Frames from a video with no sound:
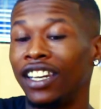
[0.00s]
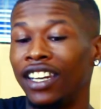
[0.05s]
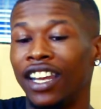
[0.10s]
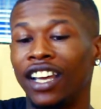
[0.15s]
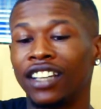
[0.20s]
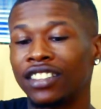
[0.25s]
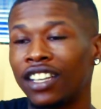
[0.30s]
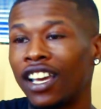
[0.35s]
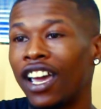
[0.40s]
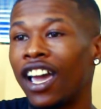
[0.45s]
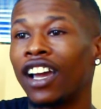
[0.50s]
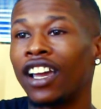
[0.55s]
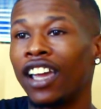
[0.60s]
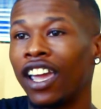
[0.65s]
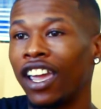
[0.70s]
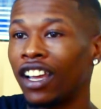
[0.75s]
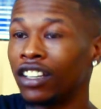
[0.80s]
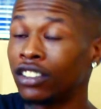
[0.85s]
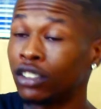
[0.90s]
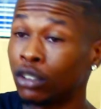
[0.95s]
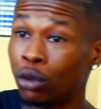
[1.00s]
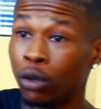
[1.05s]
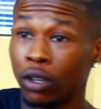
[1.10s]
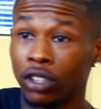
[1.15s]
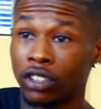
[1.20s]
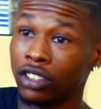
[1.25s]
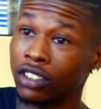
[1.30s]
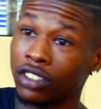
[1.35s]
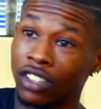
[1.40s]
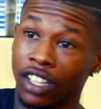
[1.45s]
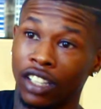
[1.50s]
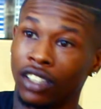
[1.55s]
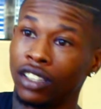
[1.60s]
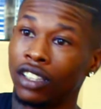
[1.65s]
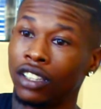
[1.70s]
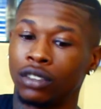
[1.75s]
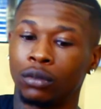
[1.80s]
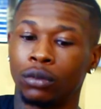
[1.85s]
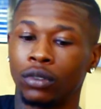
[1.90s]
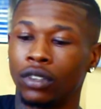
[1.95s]
And that's how I can answer questions like
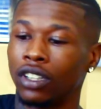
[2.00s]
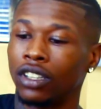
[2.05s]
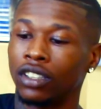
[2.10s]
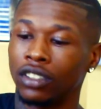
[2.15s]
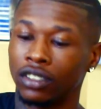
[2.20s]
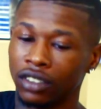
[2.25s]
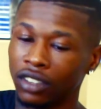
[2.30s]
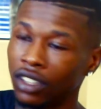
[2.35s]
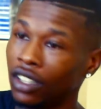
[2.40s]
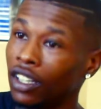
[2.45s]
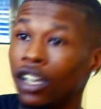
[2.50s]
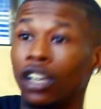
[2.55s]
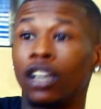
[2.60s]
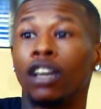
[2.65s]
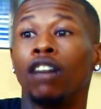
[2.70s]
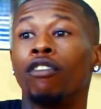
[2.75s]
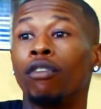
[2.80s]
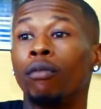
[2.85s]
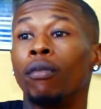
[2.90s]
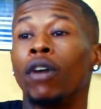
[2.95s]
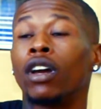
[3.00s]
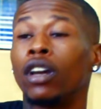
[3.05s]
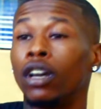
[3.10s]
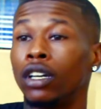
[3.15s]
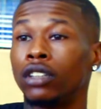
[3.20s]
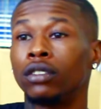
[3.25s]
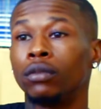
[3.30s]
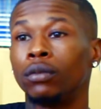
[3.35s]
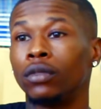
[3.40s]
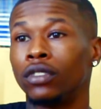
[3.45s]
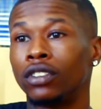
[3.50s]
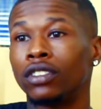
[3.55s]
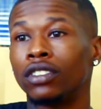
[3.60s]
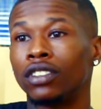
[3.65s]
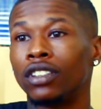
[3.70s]
this, because it comes from my customers.